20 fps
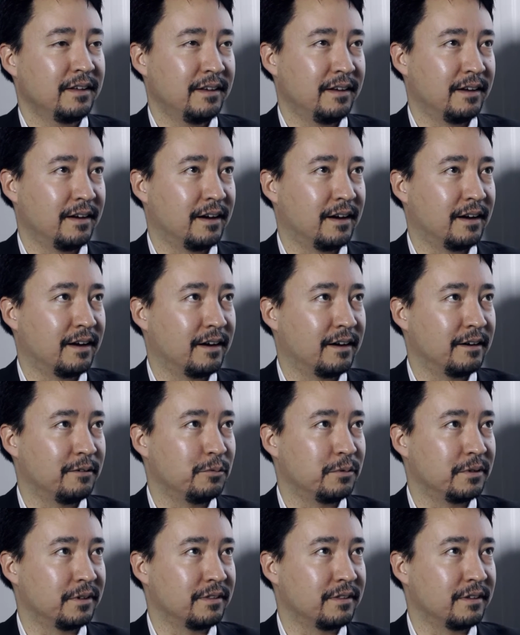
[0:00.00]

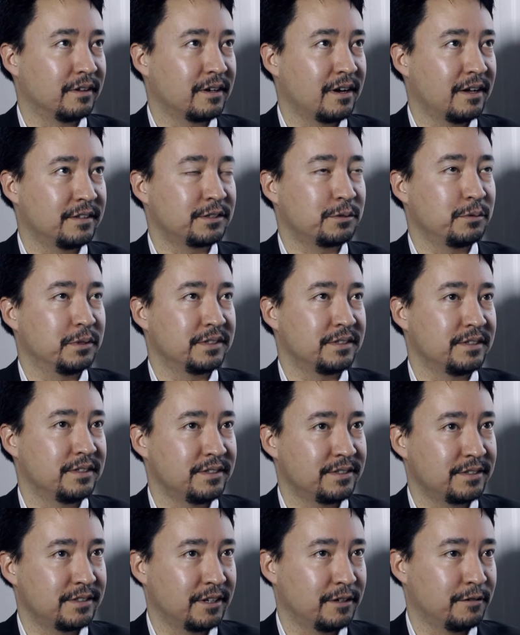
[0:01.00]
One of the
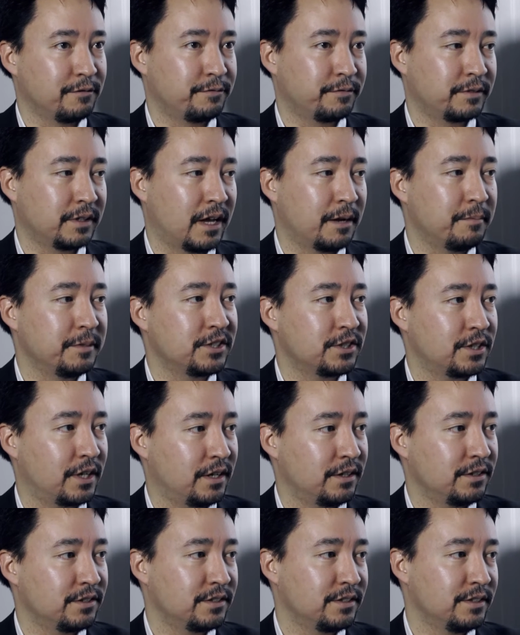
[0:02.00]
consequences of climate
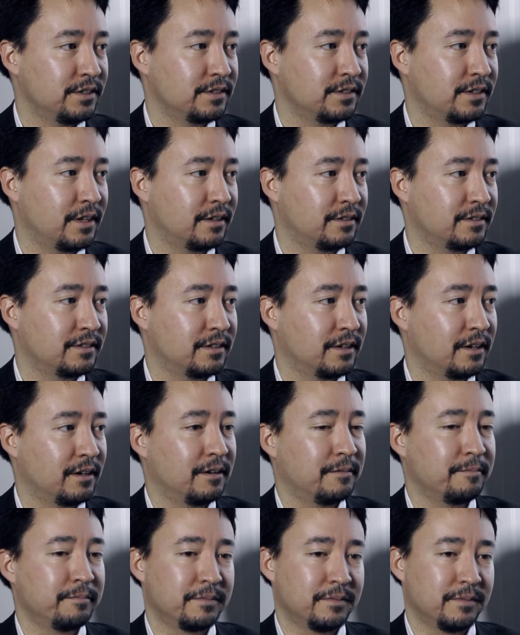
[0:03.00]
change is that
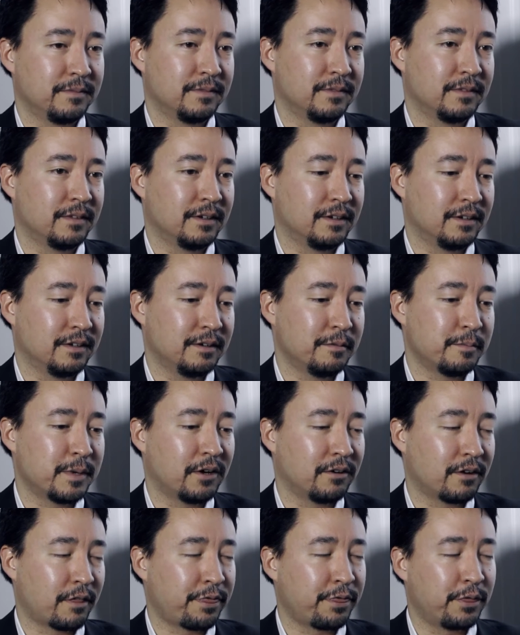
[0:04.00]

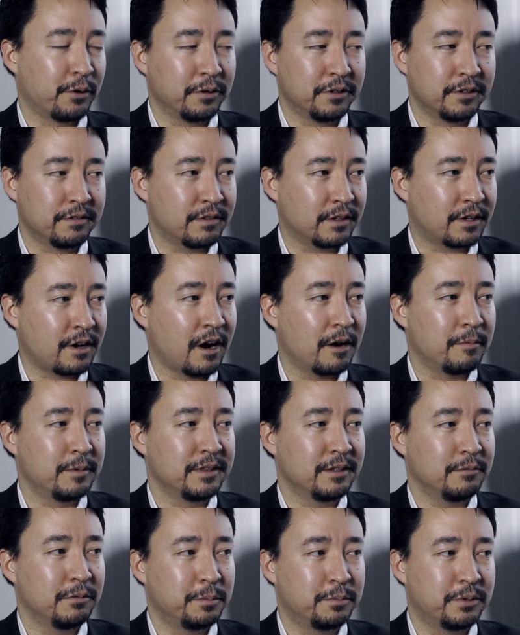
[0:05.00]
about a third of the
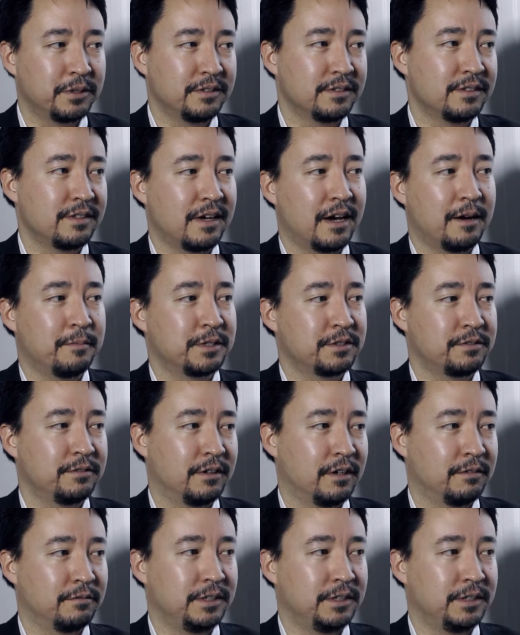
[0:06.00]
carbon that we put into the atmosphere every